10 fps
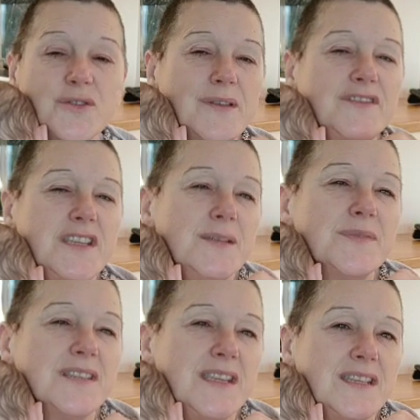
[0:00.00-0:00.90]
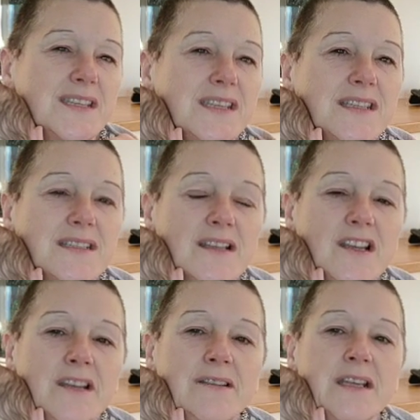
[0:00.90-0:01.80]
So I have deep seated
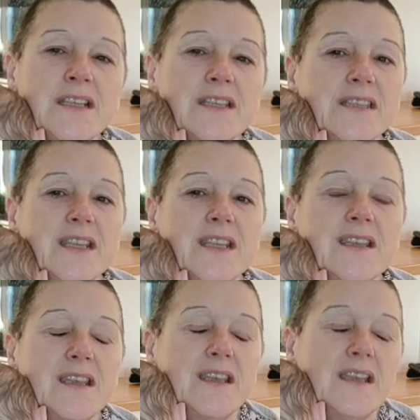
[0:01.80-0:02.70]
loneliness that